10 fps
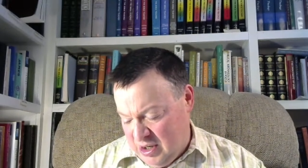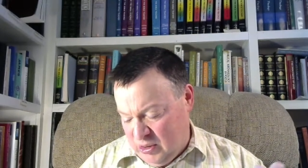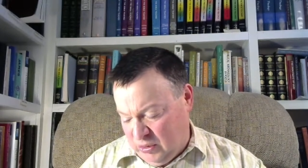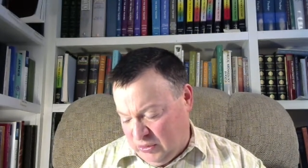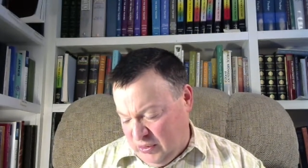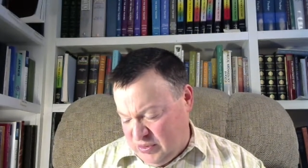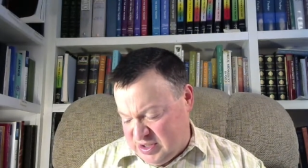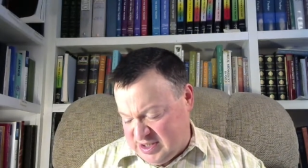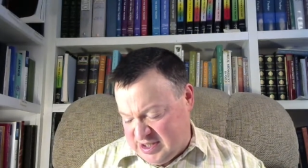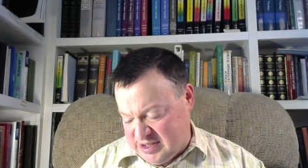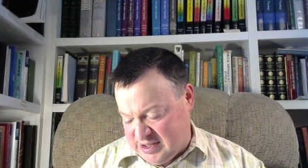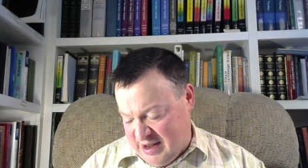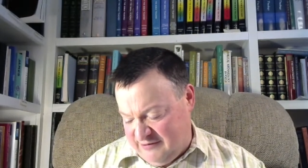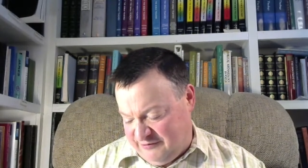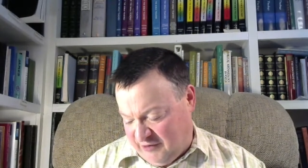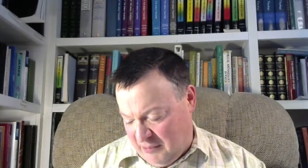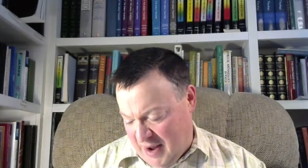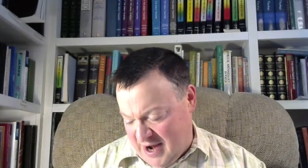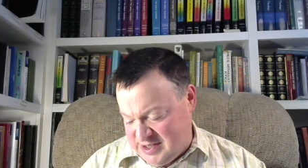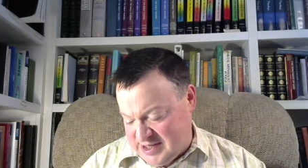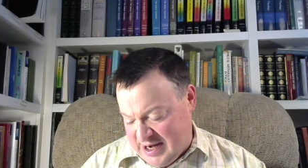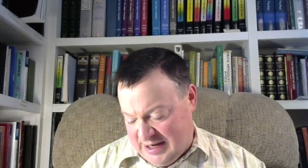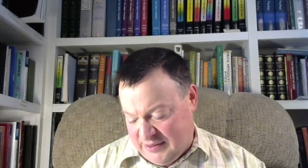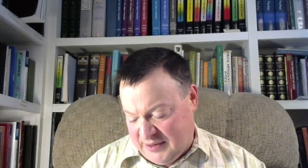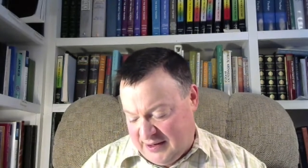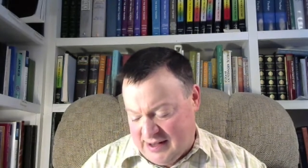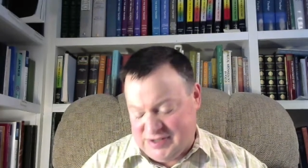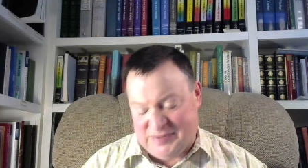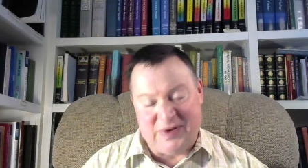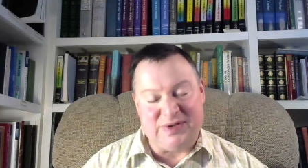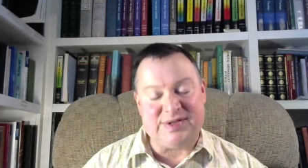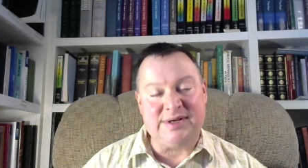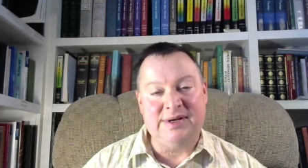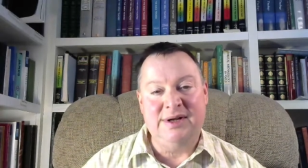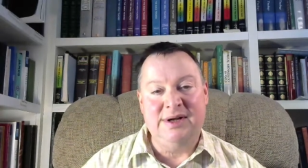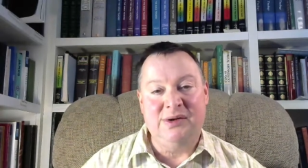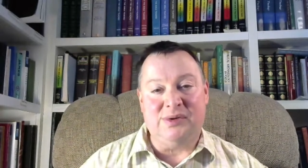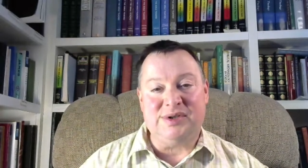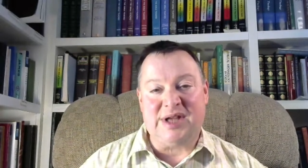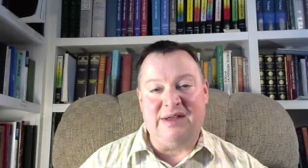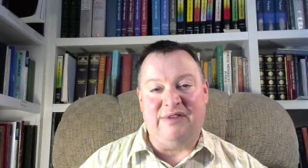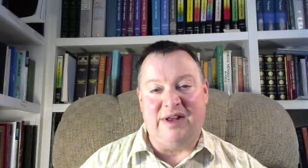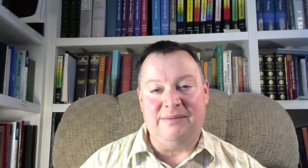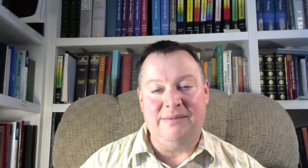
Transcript: who loses his life for my sake and the gospel's will save it.